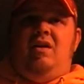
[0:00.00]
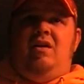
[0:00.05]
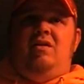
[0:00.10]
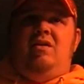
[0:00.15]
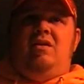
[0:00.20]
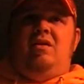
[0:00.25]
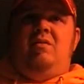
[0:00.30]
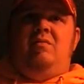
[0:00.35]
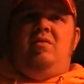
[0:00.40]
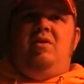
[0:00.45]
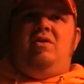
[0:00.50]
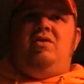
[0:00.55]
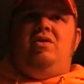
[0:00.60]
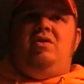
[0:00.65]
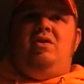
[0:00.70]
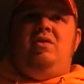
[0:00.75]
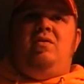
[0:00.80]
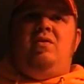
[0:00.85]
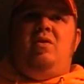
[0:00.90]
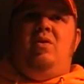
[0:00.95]
The
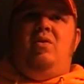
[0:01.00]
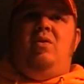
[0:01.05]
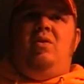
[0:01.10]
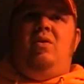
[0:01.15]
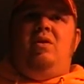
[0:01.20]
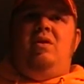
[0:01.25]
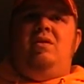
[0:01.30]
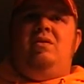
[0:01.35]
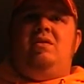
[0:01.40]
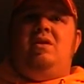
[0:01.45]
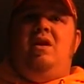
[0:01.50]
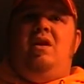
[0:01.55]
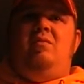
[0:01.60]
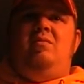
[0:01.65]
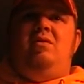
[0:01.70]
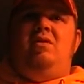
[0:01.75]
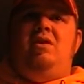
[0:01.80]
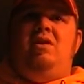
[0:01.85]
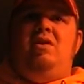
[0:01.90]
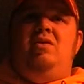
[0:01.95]
combustion of coal is
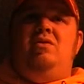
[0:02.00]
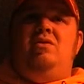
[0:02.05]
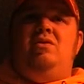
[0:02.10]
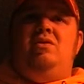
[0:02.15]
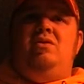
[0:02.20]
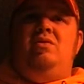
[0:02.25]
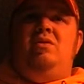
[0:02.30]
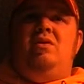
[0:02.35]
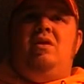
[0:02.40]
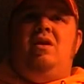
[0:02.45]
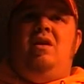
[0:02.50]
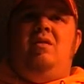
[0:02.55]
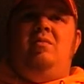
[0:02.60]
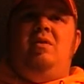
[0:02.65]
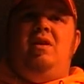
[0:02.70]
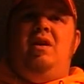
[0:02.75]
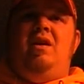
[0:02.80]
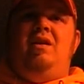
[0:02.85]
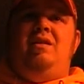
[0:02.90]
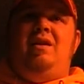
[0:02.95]
commonly used to
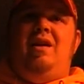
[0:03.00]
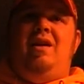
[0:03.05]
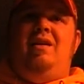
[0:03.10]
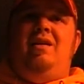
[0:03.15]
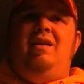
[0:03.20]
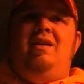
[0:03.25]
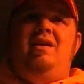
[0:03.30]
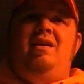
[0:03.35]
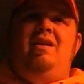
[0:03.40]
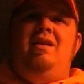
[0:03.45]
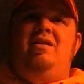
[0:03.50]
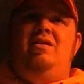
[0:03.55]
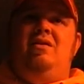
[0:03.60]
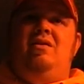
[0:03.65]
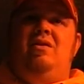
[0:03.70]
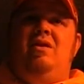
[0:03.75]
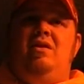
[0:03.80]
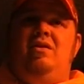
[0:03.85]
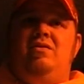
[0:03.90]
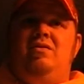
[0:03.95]
accommodate and heat the
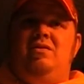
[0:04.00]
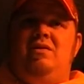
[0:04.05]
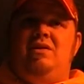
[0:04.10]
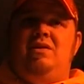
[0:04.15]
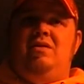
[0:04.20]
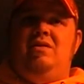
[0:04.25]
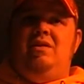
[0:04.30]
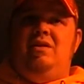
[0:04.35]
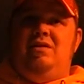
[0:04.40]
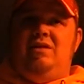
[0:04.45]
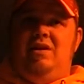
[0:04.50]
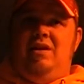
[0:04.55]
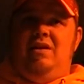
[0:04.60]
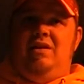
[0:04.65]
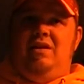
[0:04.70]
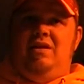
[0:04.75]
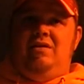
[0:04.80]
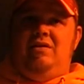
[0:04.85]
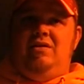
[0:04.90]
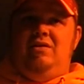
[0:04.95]
large facilities at
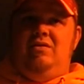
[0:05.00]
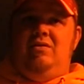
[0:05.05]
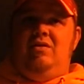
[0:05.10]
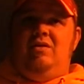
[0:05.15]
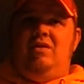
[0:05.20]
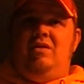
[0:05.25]
NDSU.